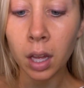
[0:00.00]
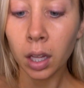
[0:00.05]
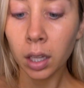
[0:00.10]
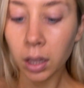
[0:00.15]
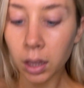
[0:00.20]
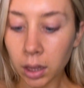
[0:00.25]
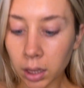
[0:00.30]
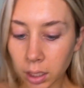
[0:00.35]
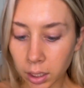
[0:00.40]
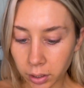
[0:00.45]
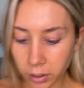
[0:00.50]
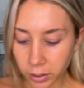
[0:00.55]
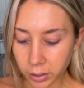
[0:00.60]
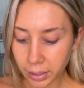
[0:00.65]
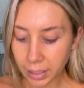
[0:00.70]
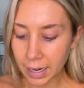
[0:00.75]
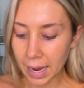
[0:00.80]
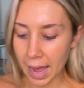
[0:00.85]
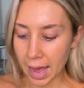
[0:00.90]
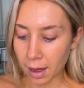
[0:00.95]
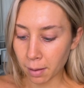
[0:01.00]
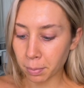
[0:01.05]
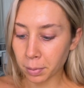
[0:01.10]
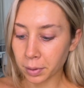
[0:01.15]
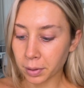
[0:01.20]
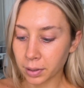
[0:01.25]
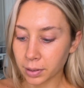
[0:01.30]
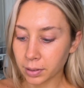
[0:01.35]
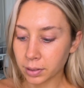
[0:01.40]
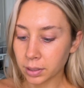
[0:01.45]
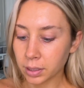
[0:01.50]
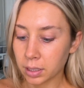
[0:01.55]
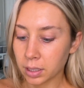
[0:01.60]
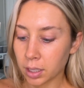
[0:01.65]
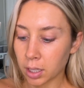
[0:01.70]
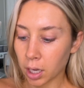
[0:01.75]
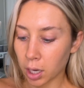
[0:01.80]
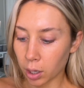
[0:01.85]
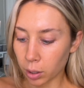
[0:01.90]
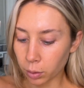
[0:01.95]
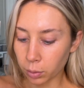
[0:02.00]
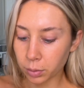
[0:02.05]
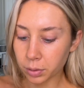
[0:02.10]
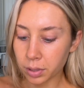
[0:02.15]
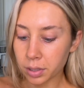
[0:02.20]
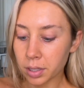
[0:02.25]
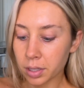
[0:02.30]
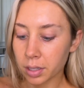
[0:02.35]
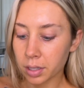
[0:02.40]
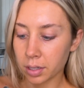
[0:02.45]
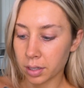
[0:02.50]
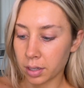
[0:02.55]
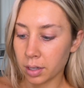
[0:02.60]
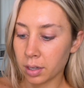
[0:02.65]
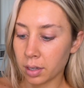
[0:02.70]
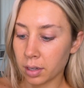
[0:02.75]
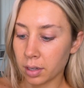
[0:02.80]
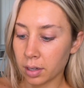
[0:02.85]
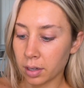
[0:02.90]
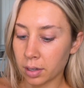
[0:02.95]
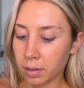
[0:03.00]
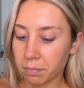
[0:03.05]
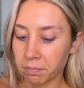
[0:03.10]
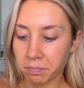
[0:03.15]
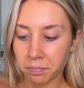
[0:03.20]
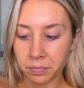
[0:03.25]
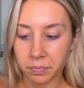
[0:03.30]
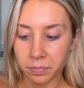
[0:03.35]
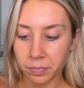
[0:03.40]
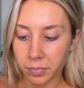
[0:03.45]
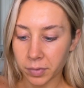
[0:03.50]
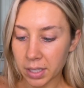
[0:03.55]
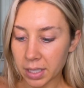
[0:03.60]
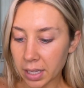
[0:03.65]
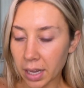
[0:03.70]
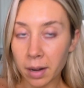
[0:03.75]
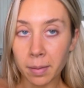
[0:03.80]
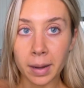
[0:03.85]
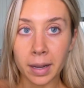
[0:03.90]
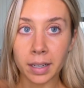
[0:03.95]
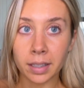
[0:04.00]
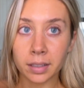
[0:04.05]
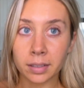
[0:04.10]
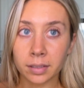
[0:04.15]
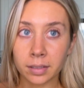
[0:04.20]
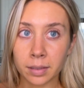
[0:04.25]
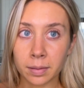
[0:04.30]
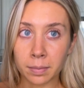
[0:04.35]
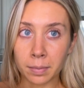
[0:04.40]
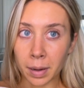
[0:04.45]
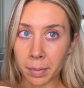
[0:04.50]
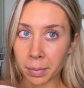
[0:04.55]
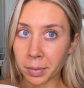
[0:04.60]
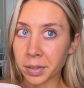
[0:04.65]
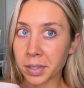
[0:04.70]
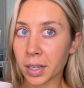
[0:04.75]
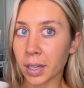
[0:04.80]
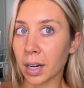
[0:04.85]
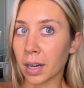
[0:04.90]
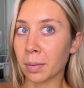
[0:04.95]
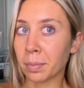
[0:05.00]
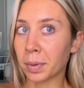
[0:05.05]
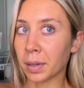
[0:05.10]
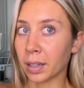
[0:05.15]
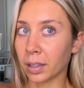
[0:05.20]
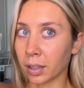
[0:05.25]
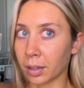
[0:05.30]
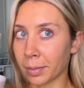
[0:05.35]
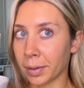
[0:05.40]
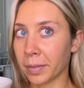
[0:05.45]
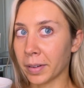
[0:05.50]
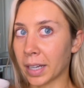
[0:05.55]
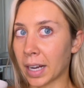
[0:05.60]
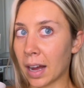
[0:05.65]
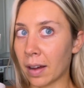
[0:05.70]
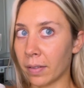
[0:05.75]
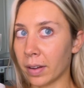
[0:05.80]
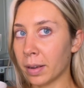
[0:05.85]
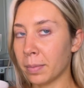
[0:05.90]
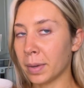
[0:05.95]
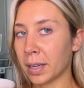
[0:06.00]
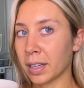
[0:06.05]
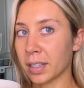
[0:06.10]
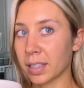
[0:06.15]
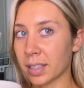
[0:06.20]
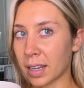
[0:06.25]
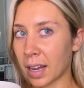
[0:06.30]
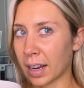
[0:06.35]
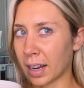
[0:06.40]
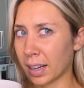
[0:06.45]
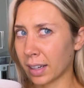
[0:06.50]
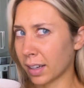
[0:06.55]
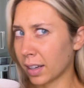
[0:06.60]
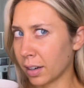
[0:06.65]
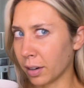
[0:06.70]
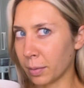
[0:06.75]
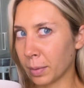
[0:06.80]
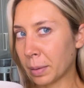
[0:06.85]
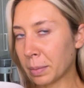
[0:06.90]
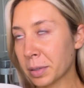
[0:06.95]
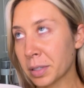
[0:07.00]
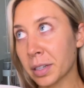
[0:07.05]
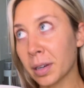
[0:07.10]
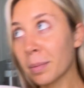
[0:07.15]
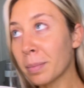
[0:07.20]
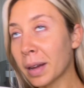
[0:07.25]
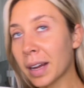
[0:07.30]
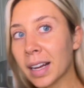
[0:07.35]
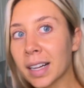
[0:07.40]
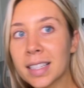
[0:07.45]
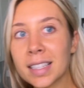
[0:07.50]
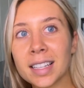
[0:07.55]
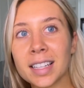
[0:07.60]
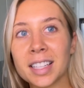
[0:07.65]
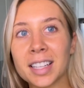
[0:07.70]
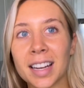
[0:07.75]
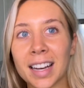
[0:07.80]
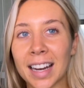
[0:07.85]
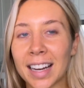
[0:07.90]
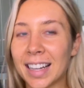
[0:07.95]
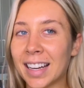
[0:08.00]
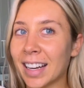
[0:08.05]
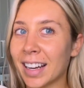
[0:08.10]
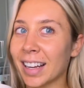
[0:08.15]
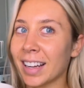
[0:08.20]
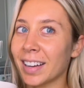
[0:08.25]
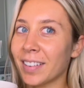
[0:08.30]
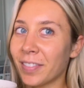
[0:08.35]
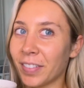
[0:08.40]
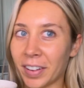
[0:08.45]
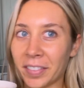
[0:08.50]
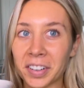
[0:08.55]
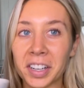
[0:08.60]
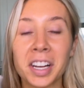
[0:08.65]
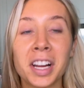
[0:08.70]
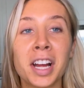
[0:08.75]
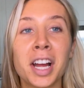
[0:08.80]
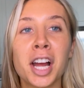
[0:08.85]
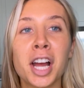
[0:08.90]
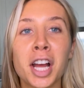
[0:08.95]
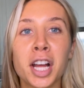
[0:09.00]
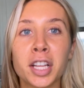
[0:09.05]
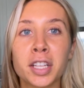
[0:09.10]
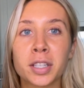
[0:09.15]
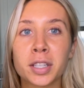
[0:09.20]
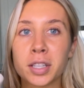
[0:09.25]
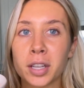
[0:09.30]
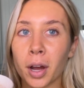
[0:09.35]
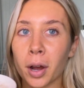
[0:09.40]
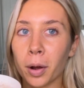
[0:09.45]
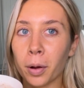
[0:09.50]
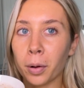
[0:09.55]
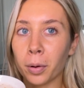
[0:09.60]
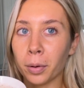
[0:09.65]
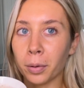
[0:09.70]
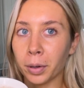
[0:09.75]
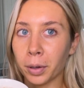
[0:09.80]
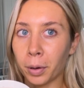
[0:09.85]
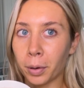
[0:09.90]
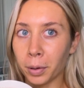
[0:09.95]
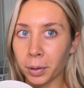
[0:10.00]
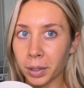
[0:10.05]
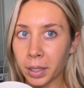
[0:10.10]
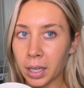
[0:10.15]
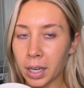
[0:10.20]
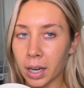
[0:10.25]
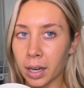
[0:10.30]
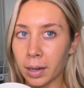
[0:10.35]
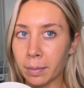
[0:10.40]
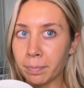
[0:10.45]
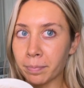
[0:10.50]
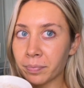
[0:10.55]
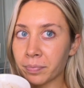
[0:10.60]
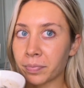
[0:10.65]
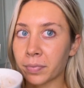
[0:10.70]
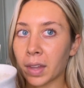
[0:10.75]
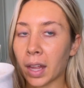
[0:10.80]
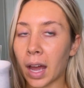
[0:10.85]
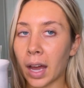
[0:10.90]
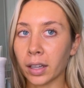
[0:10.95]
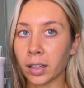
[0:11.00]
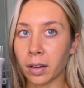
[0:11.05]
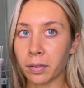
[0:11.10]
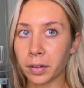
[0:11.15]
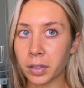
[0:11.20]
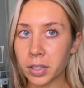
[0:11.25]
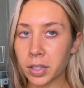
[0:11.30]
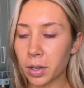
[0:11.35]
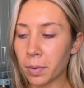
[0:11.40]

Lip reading: literally apple, oats, cinnamon, maple syrup, and a little bit of agave because I got keto maple syrup by accident and I needed flavor. So holy yum. I love her so